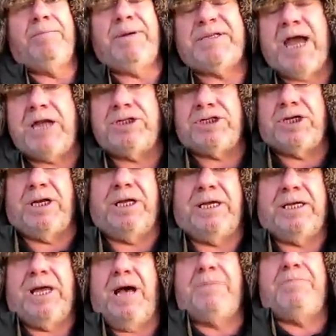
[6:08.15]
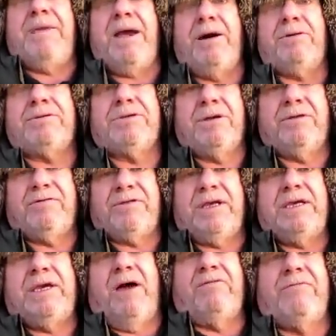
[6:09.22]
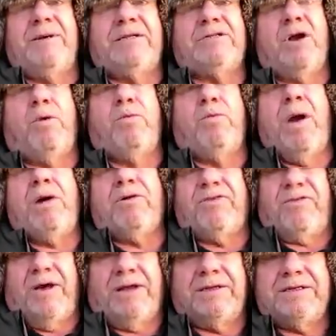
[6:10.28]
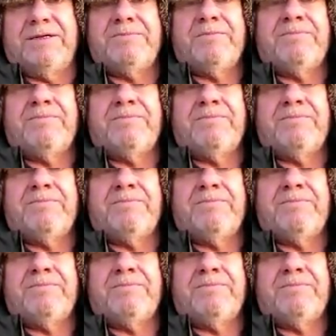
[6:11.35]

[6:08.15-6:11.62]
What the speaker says: potentially come out of the government's wealth fund